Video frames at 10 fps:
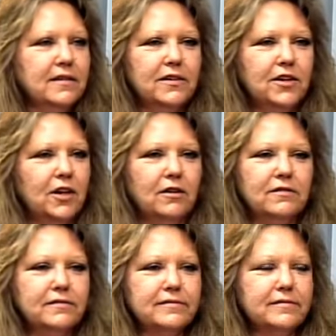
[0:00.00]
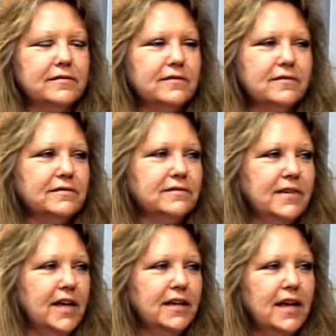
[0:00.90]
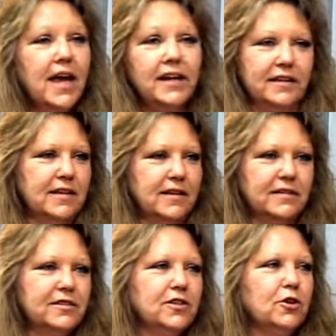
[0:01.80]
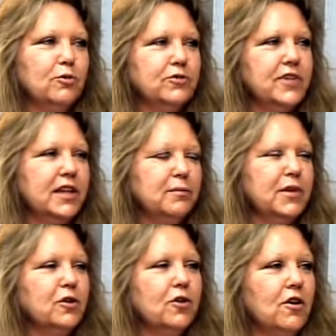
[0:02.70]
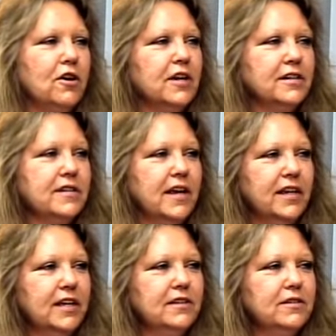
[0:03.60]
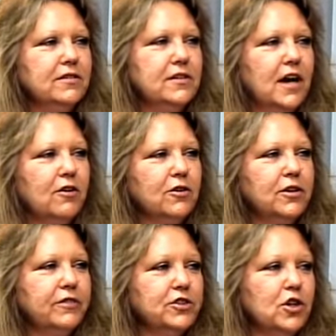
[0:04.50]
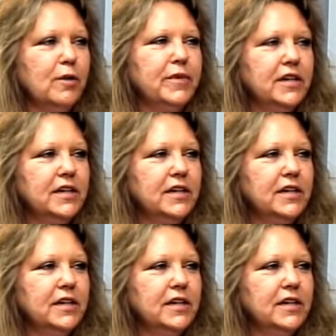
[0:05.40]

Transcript: you know, anything, they'll send them a little card saying that how good of a job they